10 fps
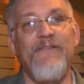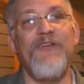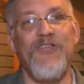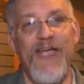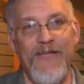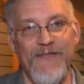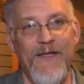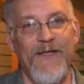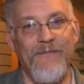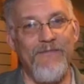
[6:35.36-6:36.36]
Give it a chance.
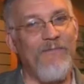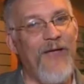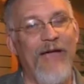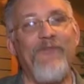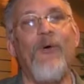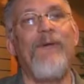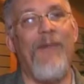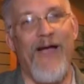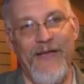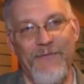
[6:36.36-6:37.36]
Uh, have an open
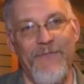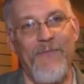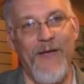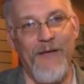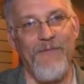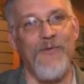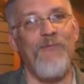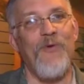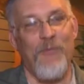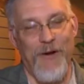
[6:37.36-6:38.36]
mind. Uh,
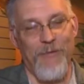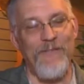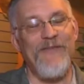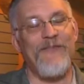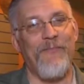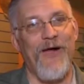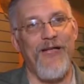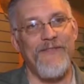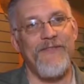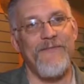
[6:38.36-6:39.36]
you, you'll probably be
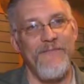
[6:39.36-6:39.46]
surprised.